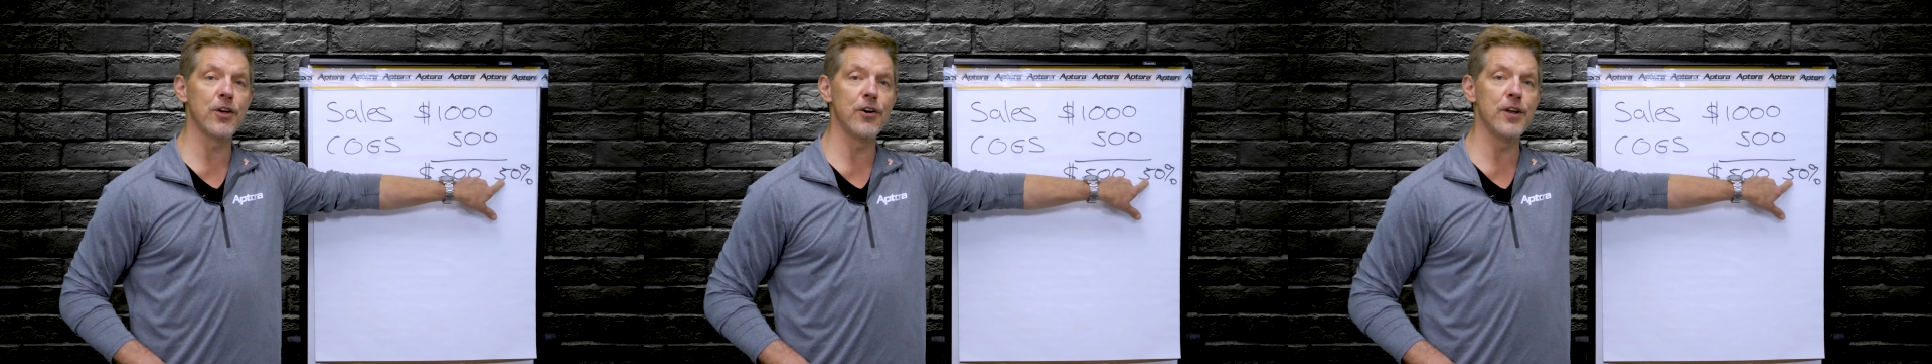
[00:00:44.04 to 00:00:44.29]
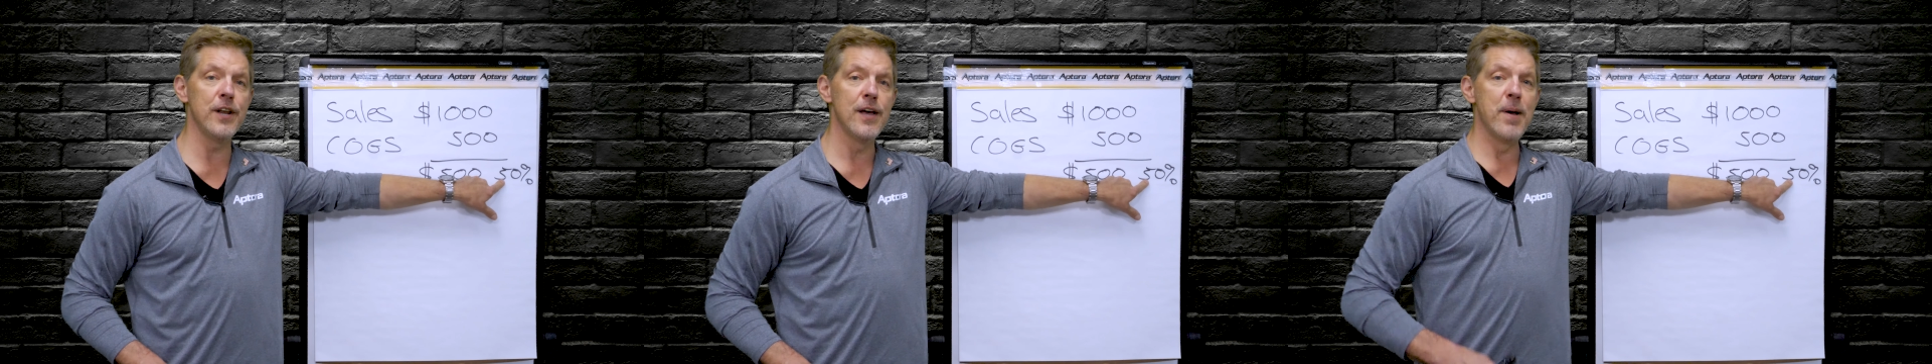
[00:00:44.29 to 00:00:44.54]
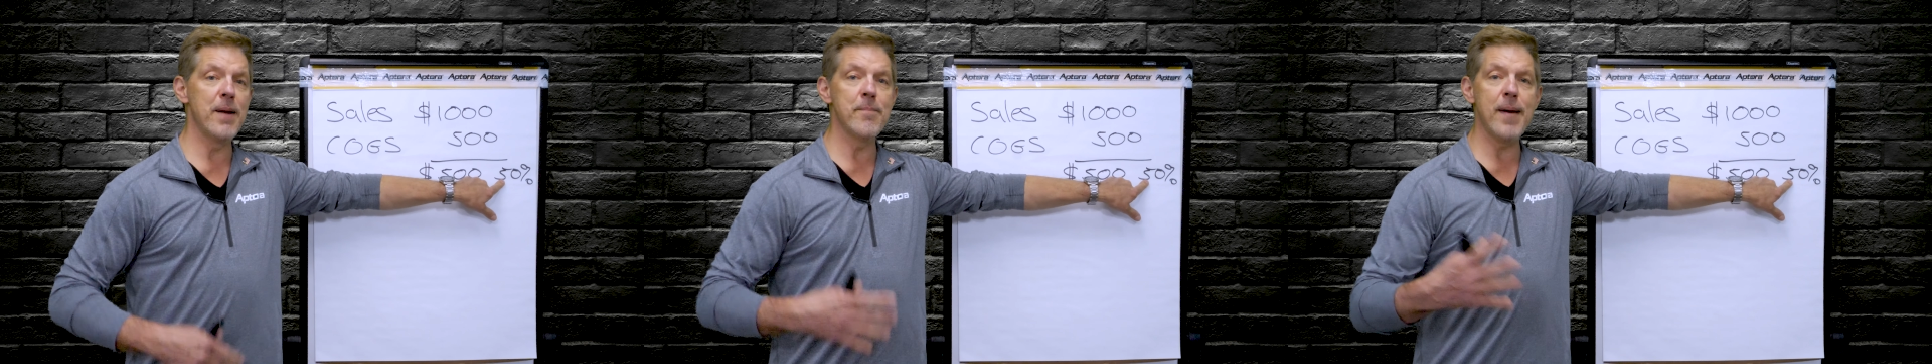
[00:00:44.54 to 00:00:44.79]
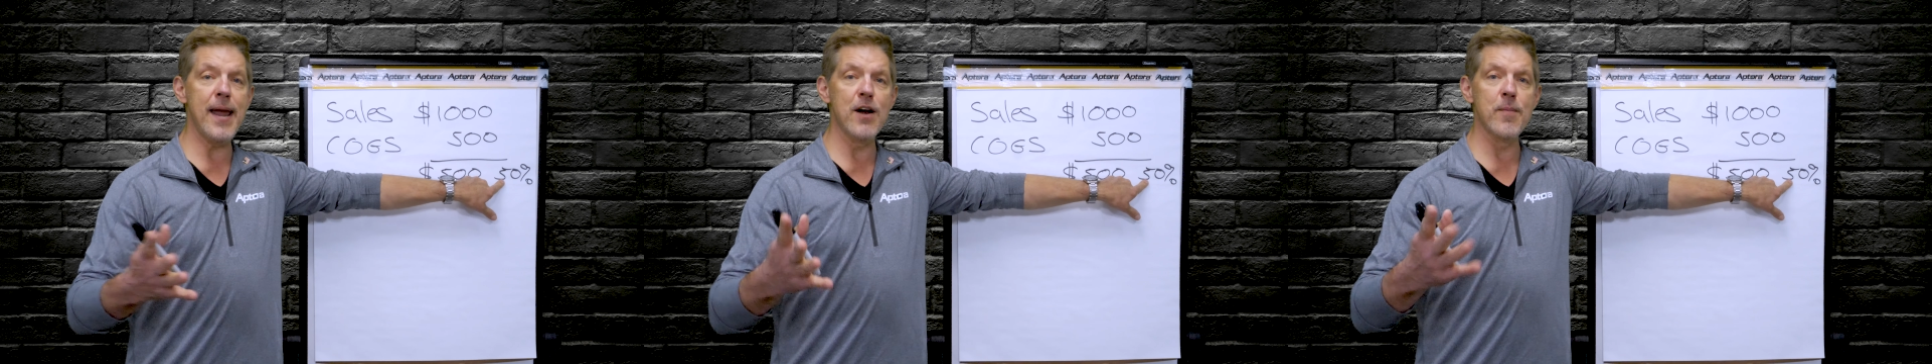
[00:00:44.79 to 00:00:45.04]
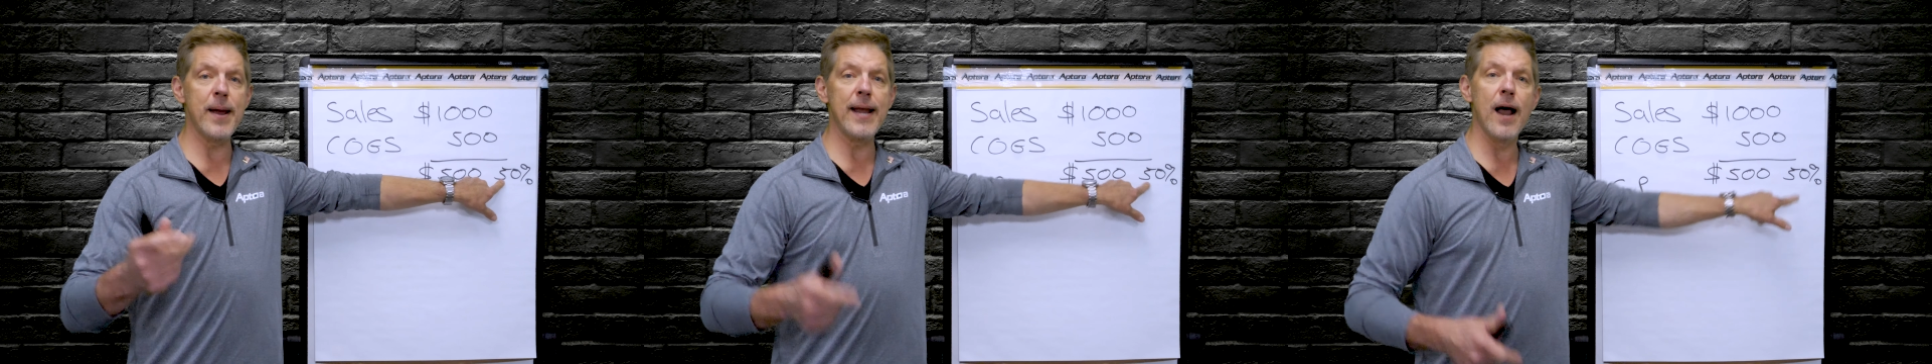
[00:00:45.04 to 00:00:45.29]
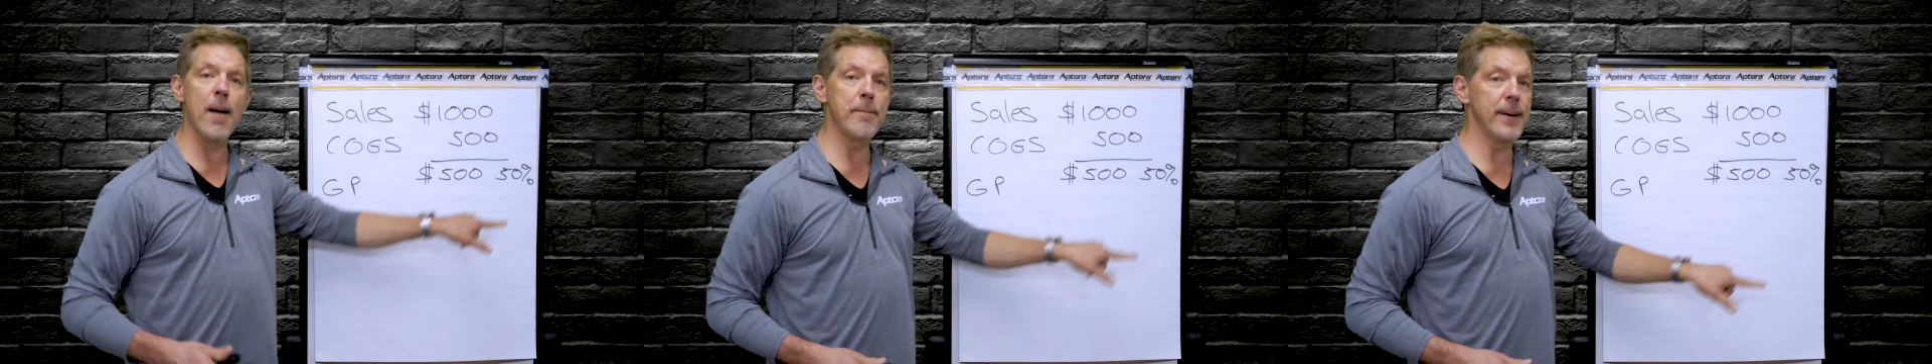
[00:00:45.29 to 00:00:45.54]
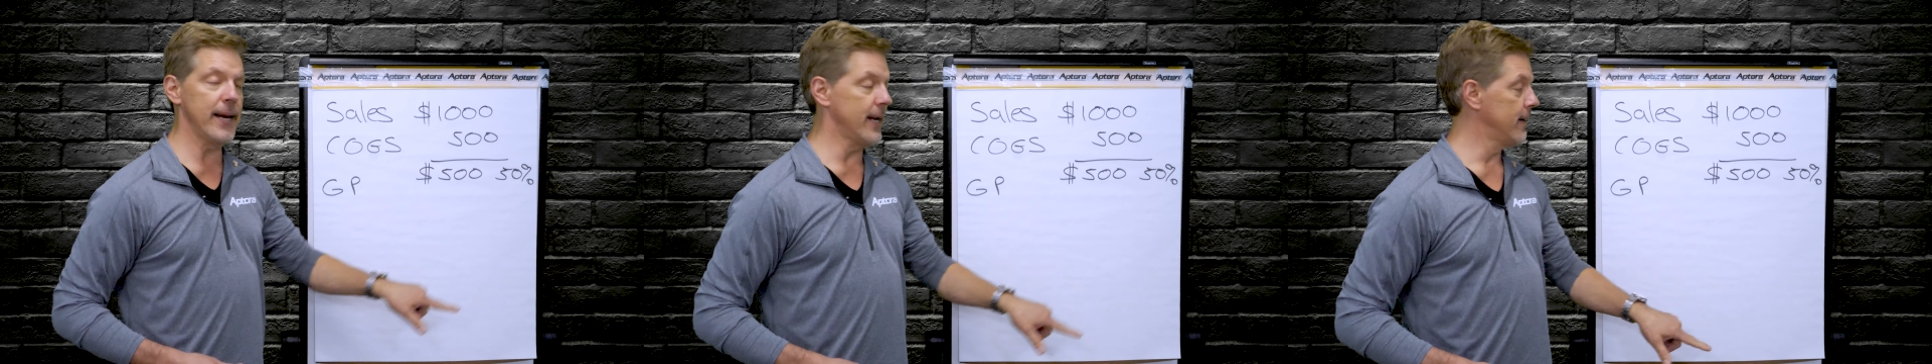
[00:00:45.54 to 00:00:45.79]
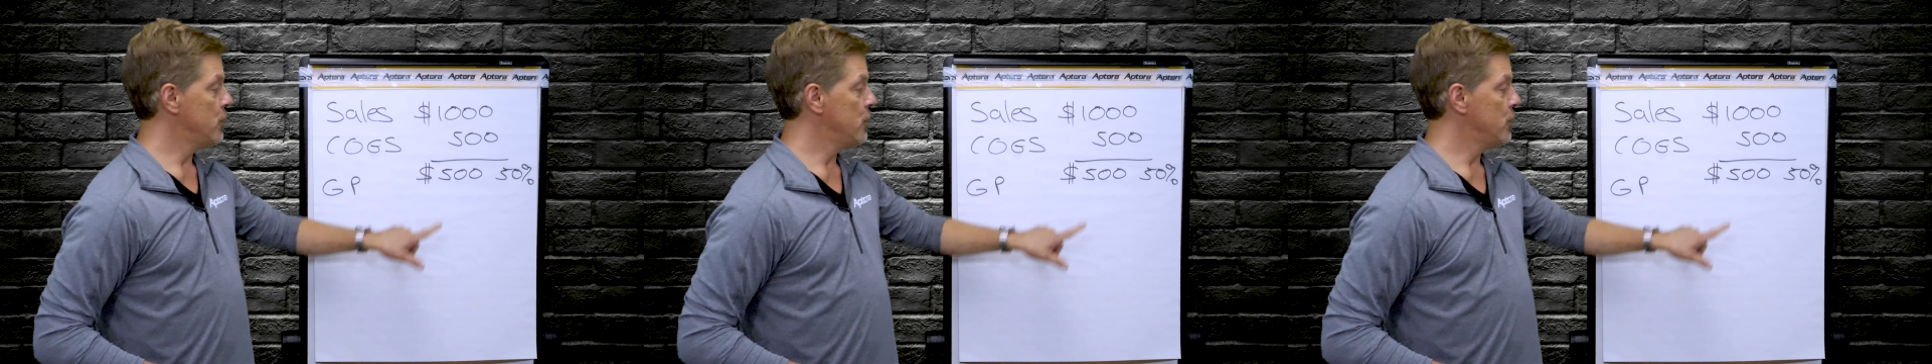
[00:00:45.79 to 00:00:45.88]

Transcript: good, but it may or may not be.